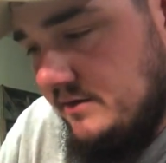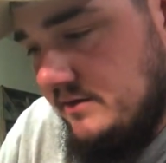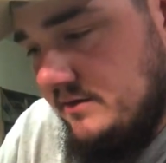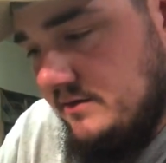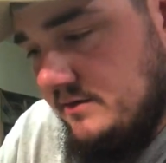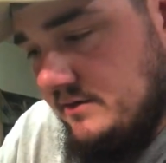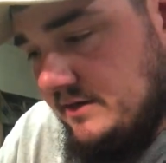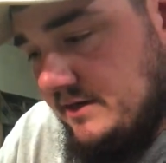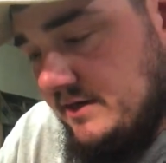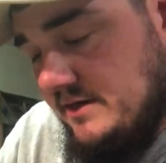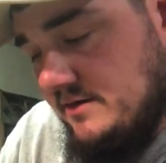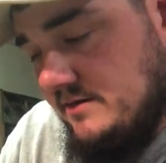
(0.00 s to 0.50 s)

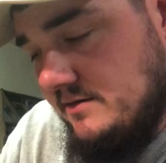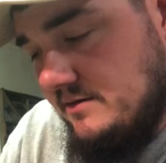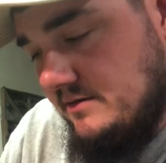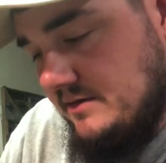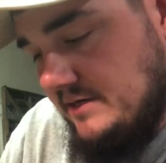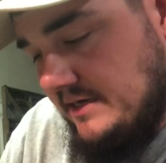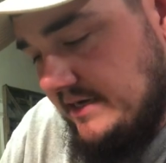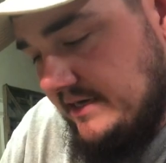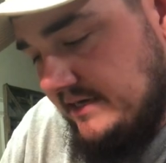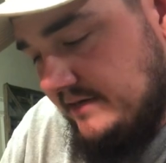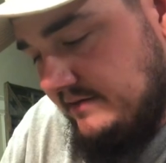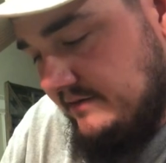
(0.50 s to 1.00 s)
Yeah,
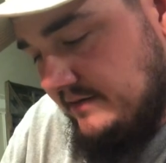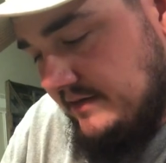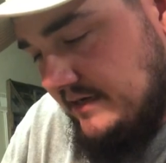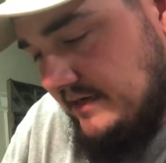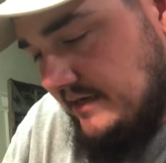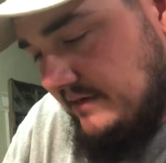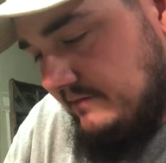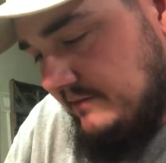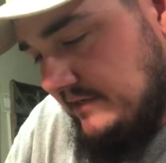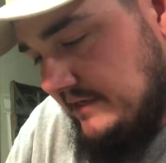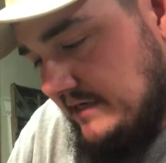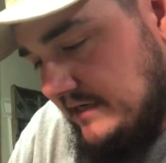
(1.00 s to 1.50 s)
I
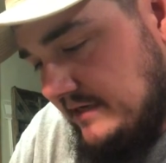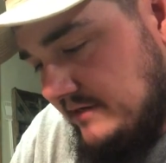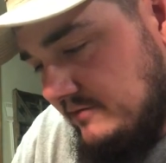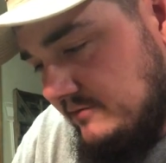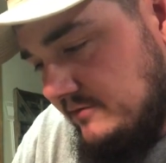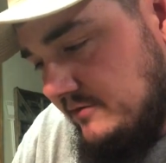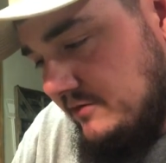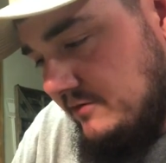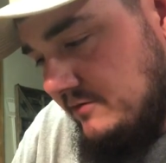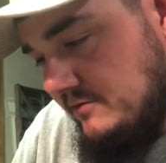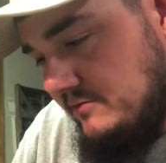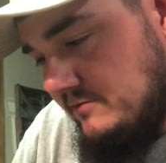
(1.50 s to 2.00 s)
mean, I don't
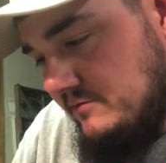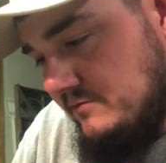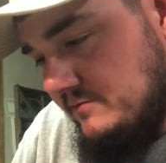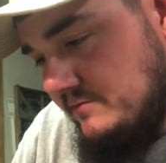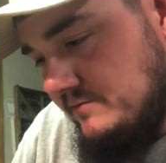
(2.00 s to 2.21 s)
know.